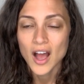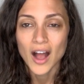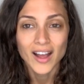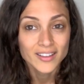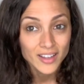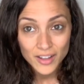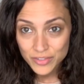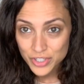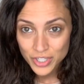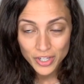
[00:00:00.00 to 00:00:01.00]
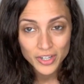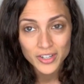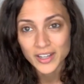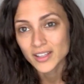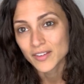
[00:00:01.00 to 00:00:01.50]
I love sugar and
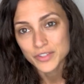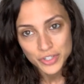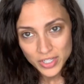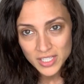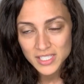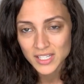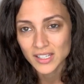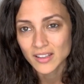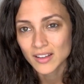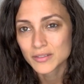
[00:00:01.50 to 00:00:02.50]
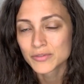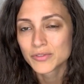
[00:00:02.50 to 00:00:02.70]
I love treats and I love